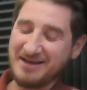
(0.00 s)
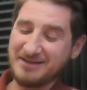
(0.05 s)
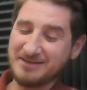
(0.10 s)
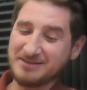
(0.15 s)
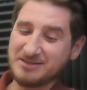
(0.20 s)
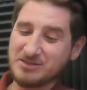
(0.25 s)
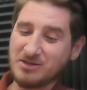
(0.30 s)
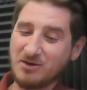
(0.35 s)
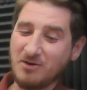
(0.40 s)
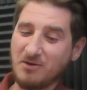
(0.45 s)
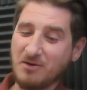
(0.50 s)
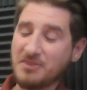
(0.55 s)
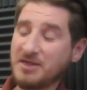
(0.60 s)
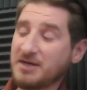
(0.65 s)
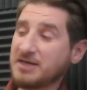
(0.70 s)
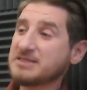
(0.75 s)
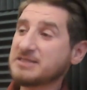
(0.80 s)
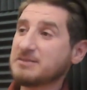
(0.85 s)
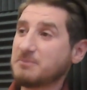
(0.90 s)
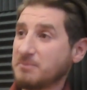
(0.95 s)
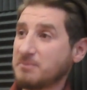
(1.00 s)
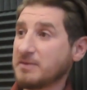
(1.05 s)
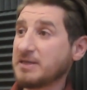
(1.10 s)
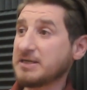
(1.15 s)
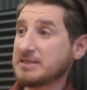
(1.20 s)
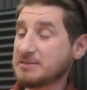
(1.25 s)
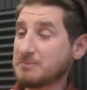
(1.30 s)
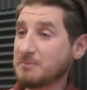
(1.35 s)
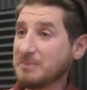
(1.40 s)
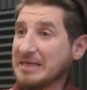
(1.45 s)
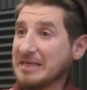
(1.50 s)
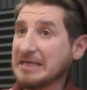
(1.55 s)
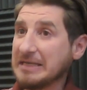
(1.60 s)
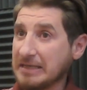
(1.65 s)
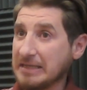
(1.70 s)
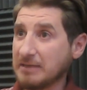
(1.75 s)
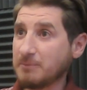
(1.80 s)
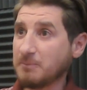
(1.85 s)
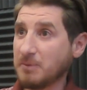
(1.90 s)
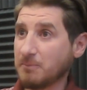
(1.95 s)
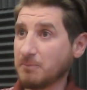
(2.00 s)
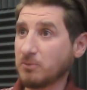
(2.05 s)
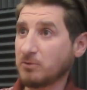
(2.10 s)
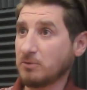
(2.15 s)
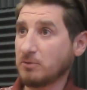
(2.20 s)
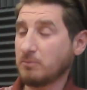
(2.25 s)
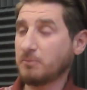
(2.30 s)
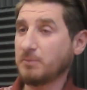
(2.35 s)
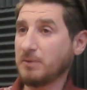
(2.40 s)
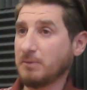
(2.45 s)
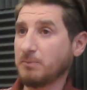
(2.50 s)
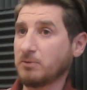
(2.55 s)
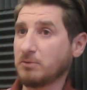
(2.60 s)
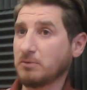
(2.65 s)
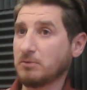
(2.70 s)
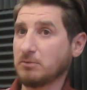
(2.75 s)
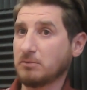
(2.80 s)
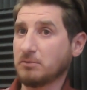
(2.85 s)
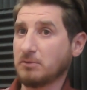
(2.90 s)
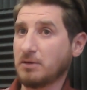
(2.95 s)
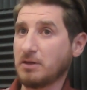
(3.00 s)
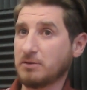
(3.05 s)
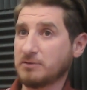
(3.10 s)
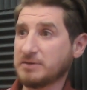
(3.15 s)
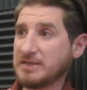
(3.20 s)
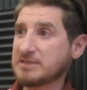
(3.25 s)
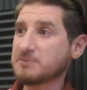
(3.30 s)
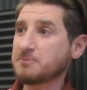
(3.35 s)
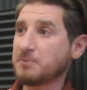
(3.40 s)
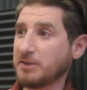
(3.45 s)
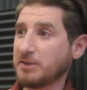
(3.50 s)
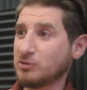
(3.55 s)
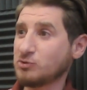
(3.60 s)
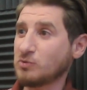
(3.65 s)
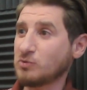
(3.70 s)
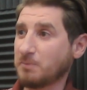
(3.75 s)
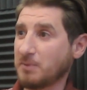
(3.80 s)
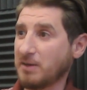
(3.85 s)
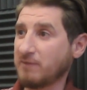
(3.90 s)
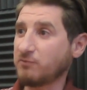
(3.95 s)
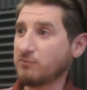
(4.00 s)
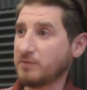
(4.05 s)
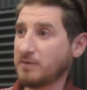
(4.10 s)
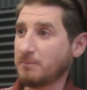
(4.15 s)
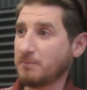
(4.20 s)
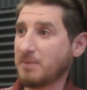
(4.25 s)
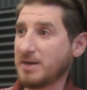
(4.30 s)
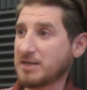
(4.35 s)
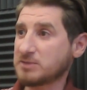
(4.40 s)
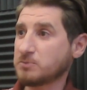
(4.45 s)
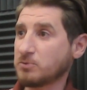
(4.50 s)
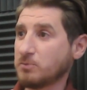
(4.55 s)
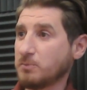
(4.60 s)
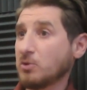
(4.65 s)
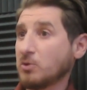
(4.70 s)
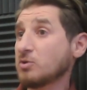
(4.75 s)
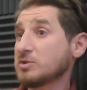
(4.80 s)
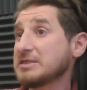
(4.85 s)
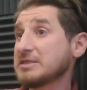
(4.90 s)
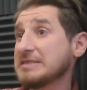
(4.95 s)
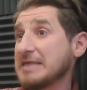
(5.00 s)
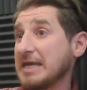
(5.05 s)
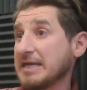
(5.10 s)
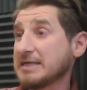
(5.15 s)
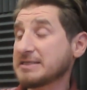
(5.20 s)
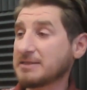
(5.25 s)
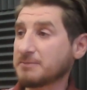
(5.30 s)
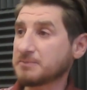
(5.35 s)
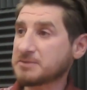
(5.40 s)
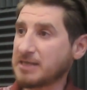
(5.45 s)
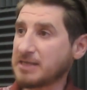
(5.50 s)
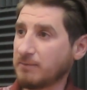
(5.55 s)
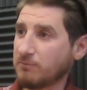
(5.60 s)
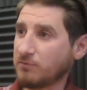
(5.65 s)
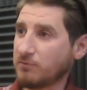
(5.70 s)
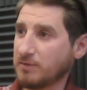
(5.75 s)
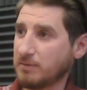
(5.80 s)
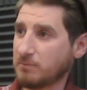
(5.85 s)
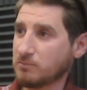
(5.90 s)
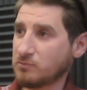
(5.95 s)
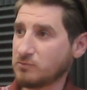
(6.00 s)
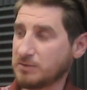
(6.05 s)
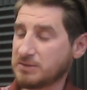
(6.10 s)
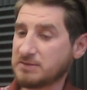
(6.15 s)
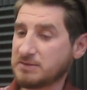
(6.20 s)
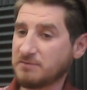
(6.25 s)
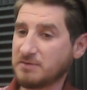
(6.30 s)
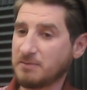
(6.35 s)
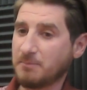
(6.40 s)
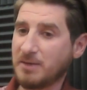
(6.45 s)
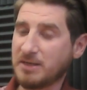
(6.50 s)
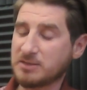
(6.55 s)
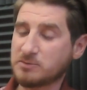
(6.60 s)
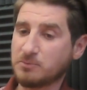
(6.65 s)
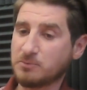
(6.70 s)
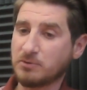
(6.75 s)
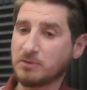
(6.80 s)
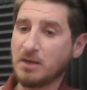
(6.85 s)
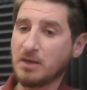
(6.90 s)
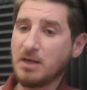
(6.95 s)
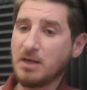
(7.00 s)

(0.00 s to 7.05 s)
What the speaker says: So there is a big need. People are desperate to apply for their passport because it takes some time for them to receive the passport.